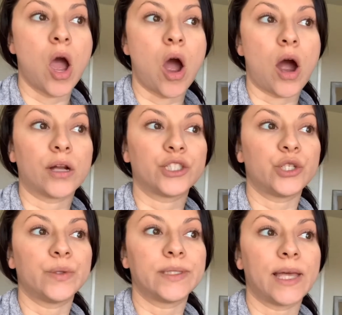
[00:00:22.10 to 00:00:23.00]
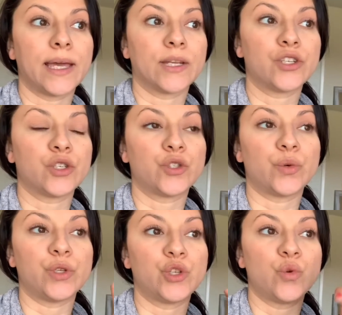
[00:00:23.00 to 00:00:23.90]
on Tuesday and she's
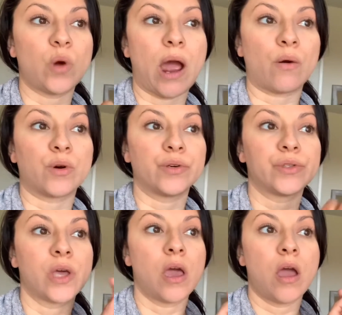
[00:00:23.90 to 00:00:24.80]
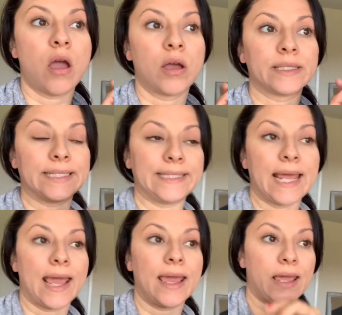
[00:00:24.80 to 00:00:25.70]
doing two hours
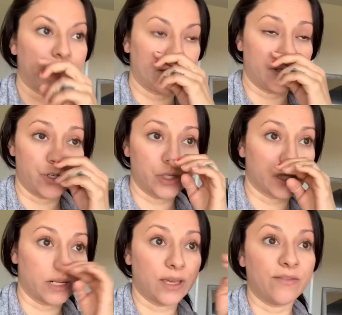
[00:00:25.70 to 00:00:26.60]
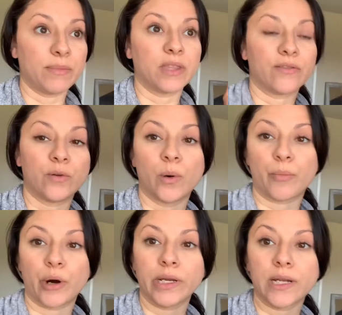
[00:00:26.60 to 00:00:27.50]
today, and then she's gonna give me the full
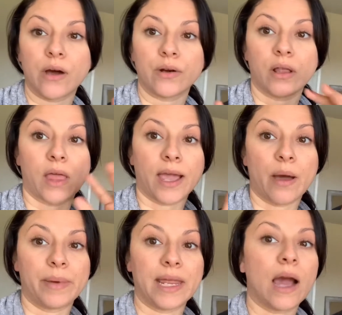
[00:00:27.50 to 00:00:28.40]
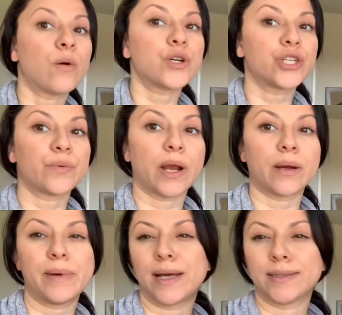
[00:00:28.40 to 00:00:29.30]
breakdown on like how many hours she
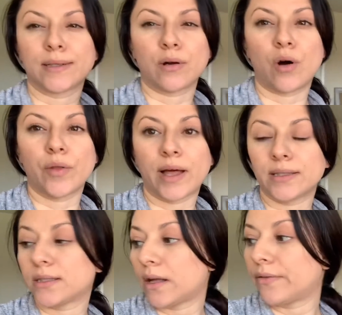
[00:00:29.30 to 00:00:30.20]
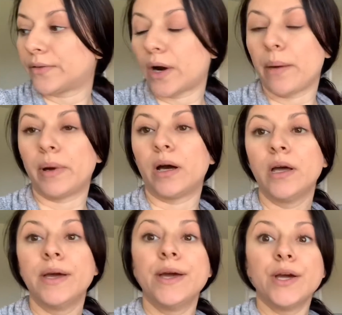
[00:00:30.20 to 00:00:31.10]
recommends and all that stuff for Emma.
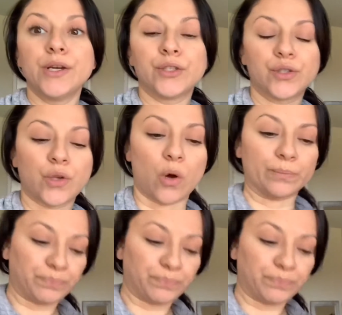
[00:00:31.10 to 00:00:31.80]
So